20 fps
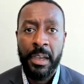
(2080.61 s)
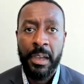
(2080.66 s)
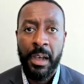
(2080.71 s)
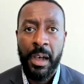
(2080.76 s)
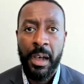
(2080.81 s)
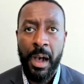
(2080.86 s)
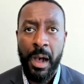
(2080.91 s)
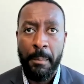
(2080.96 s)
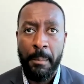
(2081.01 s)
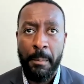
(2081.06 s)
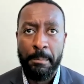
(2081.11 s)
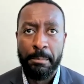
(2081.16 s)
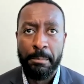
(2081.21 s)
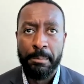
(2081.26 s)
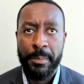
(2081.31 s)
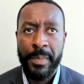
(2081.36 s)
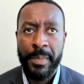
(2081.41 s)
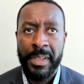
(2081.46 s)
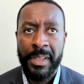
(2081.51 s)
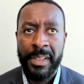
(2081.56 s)

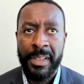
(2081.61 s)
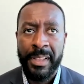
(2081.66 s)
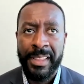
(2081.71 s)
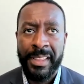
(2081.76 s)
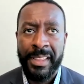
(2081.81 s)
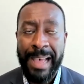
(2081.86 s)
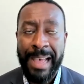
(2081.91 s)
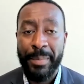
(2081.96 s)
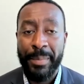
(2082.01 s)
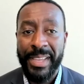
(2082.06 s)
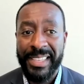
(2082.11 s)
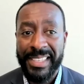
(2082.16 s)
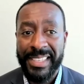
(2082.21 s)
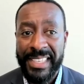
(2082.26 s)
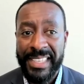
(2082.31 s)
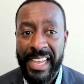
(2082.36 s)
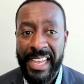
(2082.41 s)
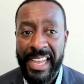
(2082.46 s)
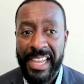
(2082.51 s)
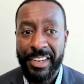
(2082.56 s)
That being
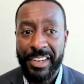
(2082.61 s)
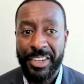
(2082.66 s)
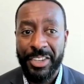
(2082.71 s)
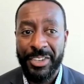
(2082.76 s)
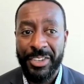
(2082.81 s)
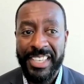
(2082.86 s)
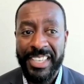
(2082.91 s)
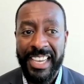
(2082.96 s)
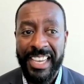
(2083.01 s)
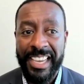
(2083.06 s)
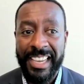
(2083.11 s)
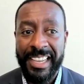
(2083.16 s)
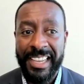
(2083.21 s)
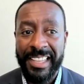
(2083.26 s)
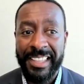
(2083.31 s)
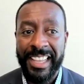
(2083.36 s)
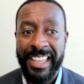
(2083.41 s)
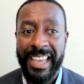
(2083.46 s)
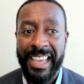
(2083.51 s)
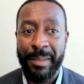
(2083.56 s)
said, you see
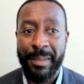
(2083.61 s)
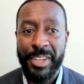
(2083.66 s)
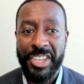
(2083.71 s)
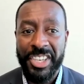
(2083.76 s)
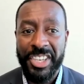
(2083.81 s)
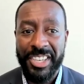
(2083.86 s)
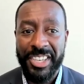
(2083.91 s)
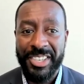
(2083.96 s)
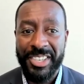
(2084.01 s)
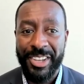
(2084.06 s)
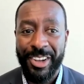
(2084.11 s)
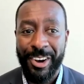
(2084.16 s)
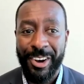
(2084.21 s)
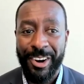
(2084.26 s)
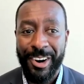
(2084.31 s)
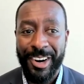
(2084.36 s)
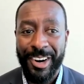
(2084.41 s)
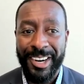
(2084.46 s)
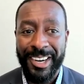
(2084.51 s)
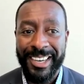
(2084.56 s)
the images
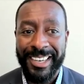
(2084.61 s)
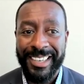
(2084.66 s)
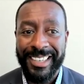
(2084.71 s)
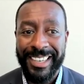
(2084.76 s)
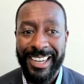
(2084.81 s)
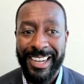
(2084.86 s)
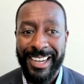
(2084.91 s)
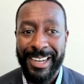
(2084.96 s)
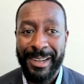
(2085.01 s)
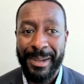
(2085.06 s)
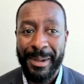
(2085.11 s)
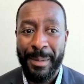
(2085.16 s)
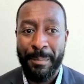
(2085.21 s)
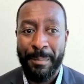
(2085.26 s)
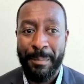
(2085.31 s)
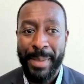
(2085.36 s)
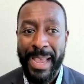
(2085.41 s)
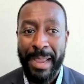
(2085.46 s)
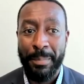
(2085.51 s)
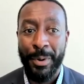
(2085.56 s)
are
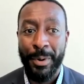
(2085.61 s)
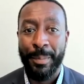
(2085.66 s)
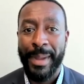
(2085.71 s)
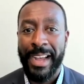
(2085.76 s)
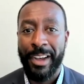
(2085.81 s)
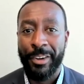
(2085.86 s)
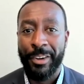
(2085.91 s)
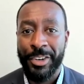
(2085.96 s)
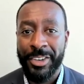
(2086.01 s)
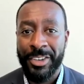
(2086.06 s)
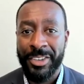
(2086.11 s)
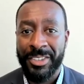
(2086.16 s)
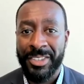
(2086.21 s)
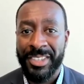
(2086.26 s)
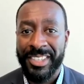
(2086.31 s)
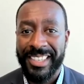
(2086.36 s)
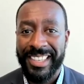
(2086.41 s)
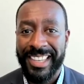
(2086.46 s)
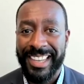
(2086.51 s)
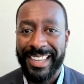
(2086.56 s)
paper
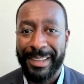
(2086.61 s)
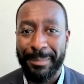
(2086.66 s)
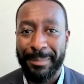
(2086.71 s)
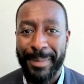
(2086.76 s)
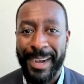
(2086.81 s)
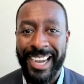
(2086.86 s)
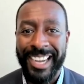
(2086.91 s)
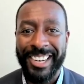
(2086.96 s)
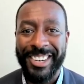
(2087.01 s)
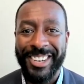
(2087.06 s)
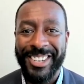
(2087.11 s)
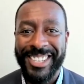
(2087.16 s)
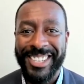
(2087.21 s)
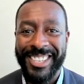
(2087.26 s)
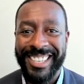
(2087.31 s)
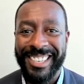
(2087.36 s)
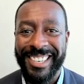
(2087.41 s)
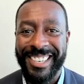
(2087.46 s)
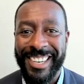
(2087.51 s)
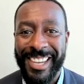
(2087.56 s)
binders,
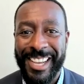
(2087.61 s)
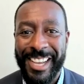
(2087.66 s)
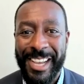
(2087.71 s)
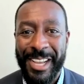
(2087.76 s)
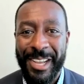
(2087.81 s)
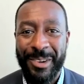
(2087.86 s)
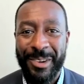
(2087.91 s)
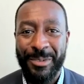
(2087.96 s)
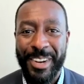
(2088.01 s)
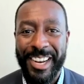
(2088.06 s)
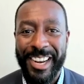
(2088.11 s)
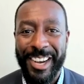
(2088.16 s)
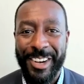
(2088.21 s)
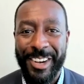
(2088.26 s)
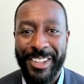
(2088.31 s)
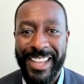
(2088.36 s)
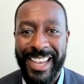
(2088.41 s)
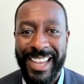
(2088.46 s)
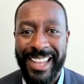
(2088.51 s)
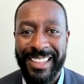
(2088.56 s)
and we
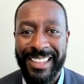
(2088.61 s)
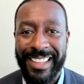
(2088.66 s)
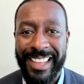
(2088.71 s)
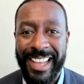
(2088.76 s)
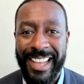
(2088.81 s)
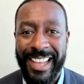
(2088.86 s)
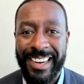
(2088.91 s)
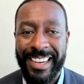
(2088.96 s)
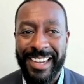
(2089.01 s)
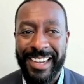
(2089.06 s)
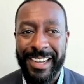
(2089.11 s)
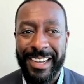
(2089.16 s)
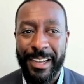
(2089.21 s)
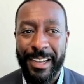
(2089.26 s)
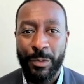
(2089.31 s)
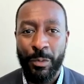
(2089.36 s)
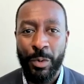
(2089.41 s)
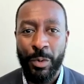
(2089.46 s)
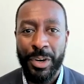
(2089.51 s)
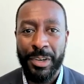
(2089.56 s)
know that
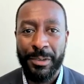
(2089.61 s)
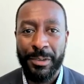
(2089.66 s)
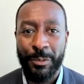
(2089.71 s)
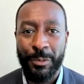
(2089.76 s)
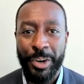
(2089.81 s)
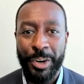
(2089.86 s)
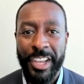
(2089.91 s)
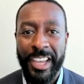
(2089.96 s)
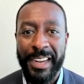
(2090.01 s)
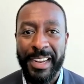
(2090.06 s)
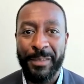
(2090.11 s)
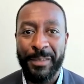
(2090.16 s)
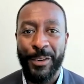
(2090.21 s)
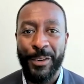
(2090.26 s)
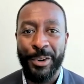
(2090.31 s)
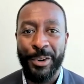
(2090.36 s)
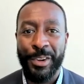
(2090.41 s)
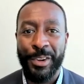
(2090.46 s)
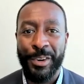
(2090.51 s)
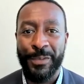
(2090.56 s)
we're getting
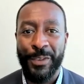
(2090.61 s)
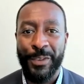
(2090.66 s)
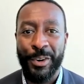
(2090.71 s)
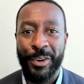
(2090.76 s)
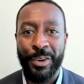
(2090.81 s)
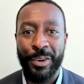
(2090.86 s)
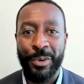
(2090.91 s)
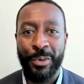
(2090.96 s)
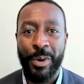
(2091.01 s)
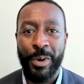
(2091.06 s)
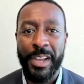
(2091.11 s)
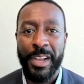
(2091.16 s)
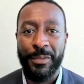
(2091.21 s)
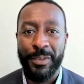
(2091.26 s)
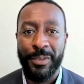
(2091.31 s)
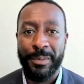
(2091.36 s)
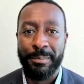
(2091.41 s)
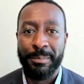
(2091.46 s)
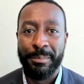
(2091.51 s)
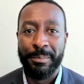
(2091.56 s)
further and further away
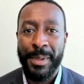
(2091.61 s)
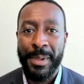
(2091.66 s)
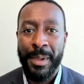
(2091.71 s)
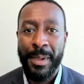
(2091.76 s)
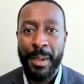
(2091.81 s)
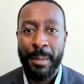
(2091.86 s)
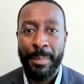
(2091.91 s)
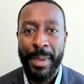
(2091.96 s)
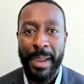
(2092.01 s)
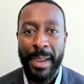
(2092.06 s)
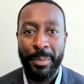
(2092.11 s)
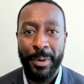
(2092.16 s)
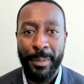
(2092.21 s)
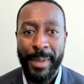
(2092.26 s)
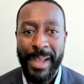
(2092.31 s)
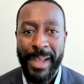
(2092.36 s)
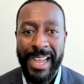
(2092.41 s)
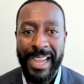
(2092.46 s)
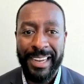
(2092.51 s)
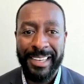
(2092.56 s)
from
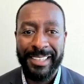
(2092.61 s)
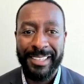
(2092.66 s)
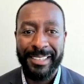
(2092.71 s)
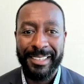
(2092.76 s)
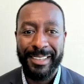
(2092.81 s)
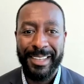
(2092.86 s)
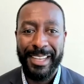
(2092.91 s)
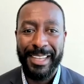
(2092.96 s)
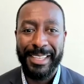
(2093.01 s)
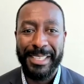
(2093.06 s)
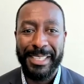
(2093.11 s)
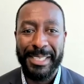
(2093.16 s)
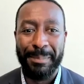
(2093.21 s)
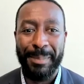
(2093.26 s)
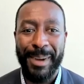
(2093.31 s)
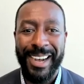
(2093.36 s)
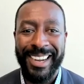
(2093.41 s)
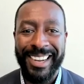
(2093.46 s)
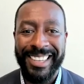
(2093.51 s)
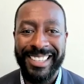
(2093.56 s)
paperback
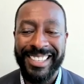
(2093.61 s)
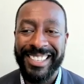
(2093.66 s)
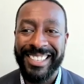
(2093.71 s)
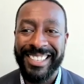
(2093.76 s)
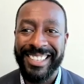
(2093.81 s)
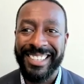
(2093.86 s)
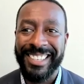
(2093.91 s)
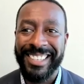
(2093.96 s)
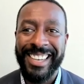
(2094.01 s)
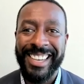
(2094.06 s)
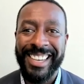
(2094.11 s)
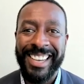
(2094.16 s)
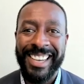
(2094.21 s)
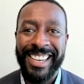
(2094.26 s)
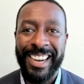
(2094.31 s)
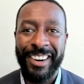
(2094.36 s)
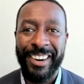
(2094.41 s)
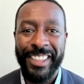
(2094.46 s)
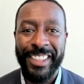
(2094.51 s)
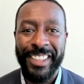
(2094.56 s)
spines and
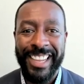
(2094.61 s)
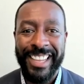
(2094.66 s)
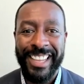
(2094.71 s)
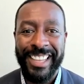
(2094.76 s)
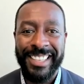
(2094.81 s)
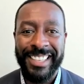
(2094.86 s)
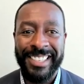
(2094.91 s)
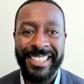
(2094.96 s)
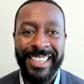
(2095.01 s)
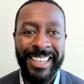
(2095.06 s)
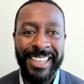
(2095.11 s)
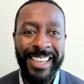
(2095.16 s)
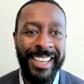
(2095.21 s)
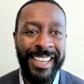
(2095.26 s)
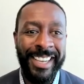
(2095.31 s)
everything is